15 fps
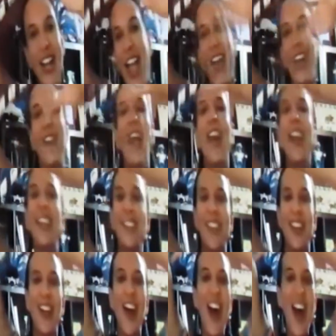and ready
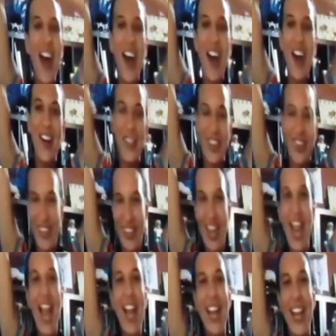to go.
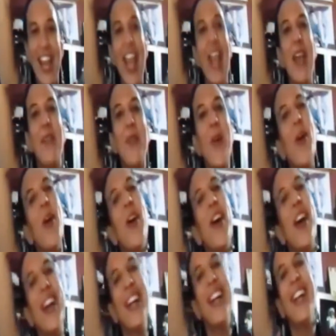98
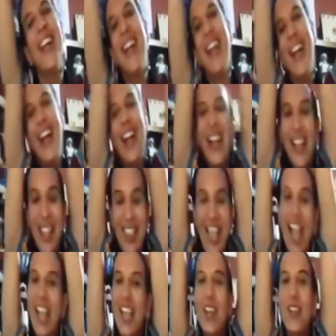more.
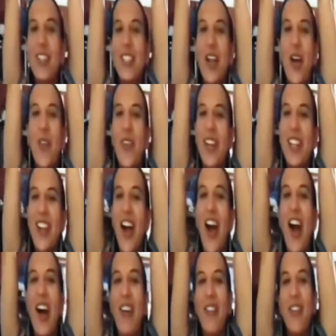Thank you so much
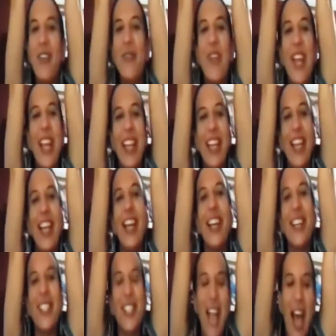all for being
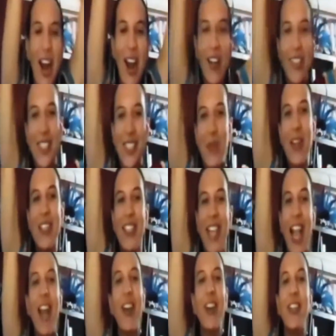here. Shout out to
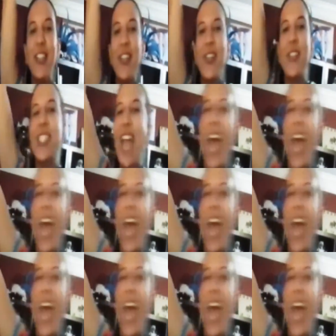Santa Cruz, San